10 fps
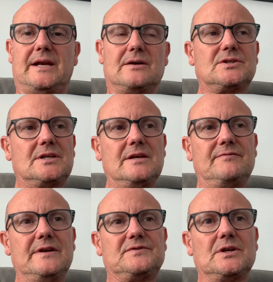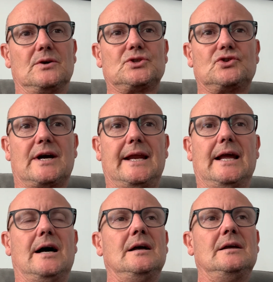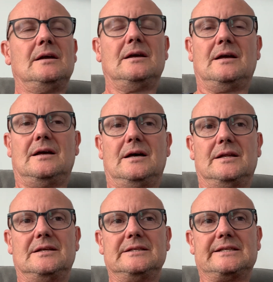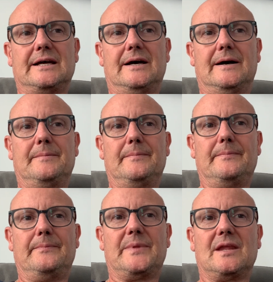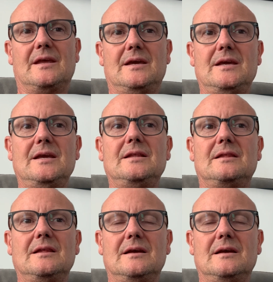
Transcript: Now Steve lives in Australia, and he